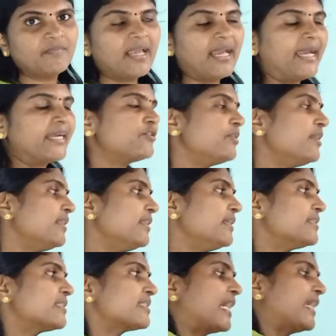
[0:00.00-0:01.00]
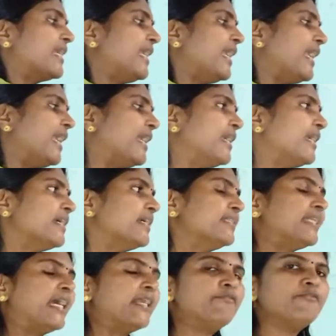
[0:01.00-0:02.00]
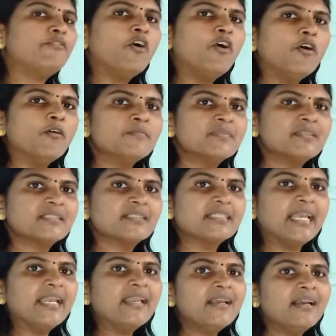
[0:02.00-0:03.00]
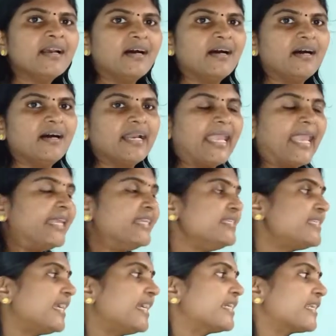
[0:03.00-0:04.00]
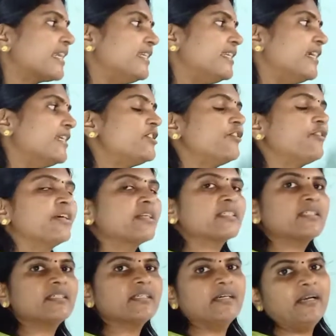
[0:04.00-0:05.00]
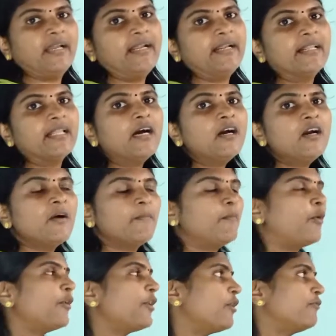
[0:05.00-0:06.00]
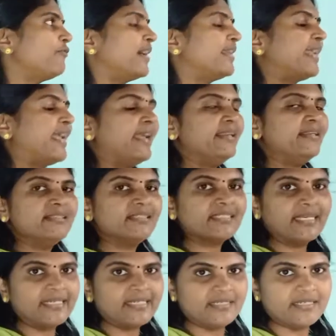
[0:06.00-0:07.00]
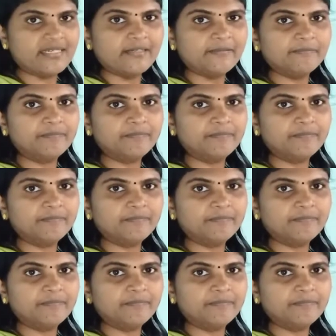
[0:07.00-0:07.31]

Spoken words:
Actually, this tracheae that forms the entire network in the body of an insect.